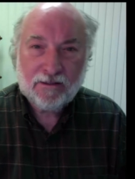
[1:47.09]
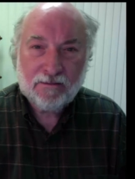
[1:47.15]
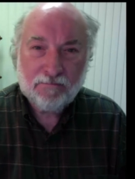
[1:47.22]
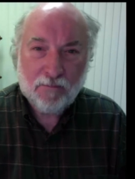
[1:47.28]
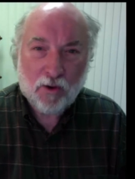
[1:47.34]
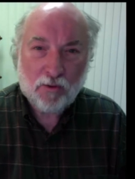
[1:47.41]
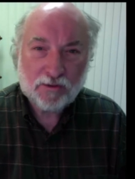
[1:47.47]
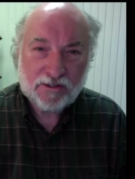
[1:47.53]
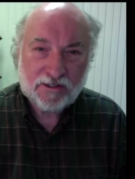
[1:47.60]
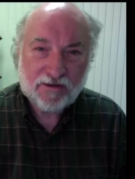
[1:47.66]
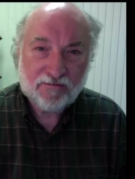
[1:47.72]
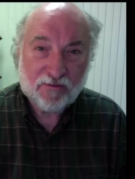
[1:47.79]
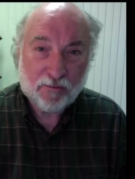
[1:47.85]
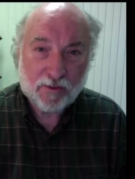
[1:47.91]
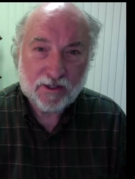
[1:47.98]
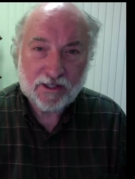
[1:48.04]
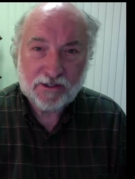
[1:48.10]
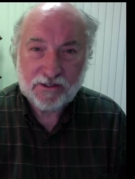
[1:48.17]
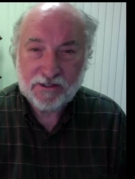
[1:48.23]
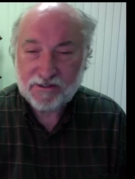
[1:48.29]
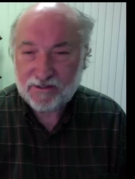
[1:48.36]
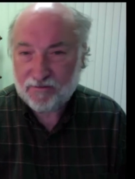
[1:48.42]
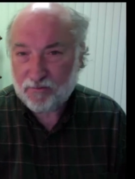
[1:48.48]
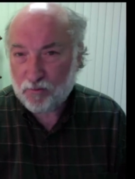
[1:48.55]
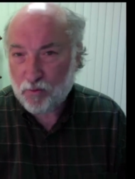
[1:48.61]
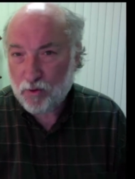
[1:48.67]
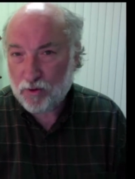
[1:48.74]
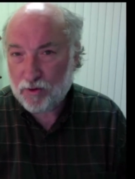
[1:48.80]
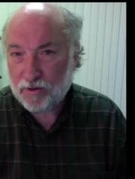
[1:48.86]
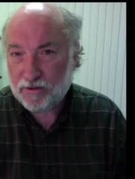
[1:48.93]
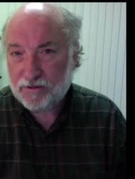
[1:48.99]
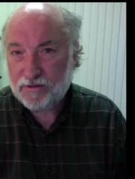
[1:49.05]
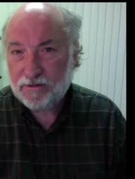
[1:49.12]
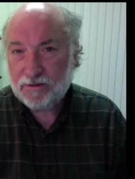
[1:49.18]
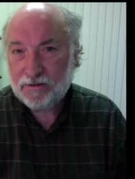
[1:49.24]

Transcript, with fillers: most of the religions of the world.